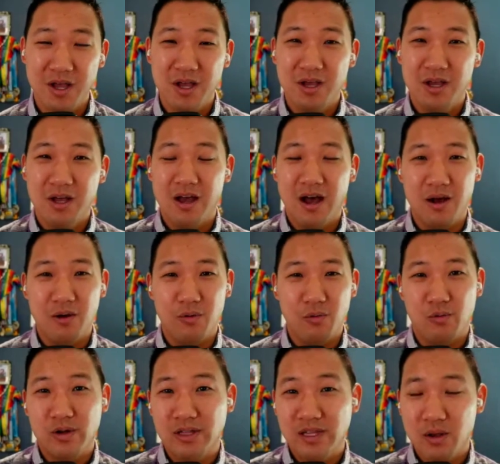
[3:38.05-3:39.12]

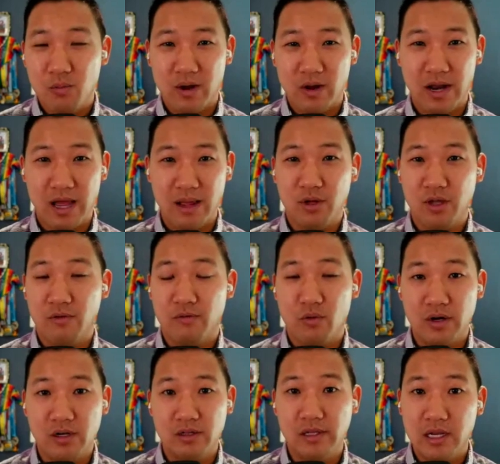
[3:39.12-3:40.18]
Really, what I'm looking
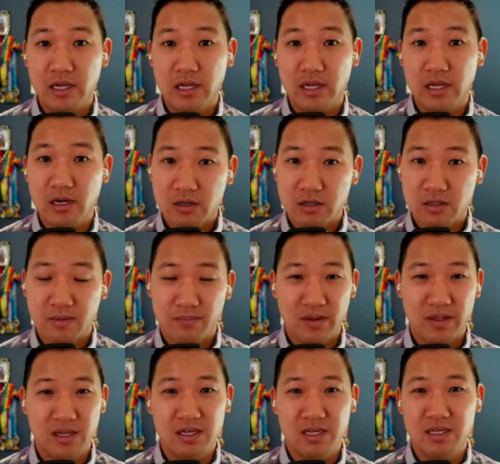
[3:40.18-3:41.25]
for in a leader
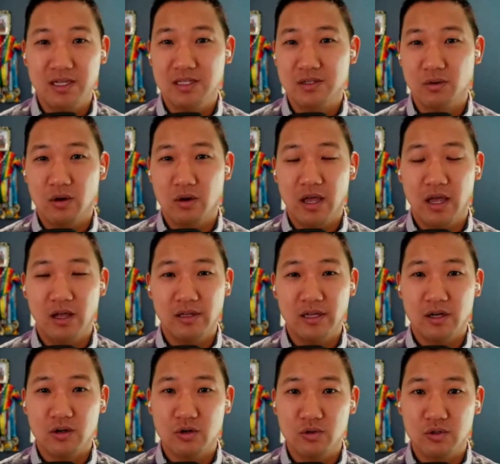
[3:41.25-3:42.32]
is a
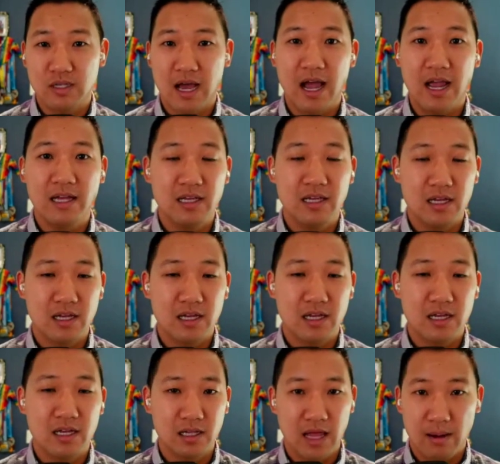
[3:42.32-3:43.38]
leader who's highly
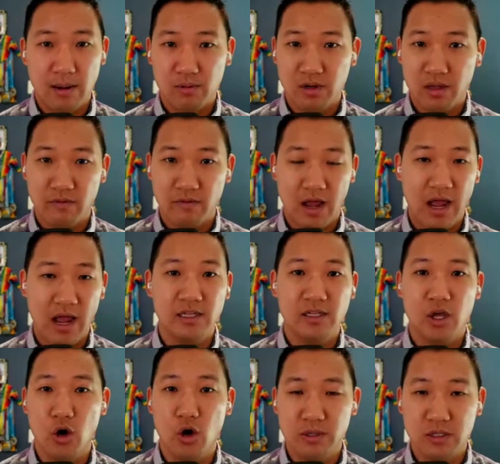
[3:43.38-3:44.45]
collaborative and highly
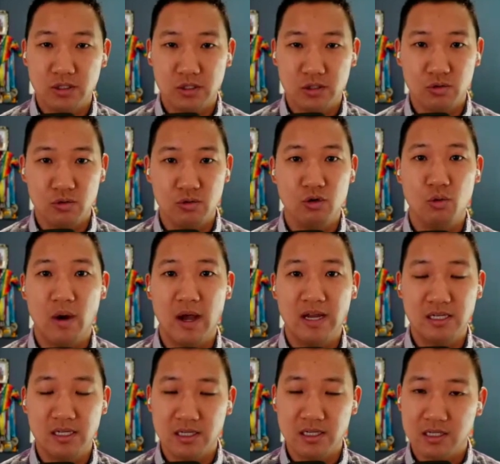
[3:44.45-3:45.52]
open to new
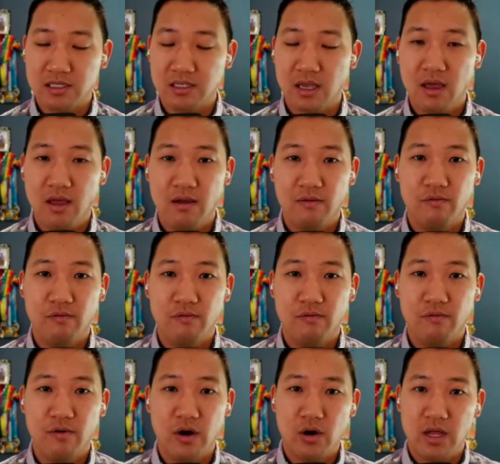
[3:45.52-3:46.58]
ideas,
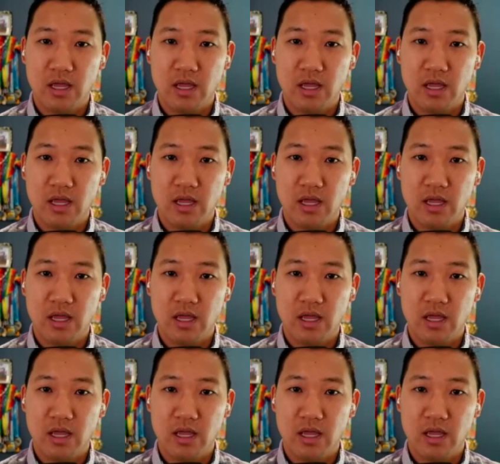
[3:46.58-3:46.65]
very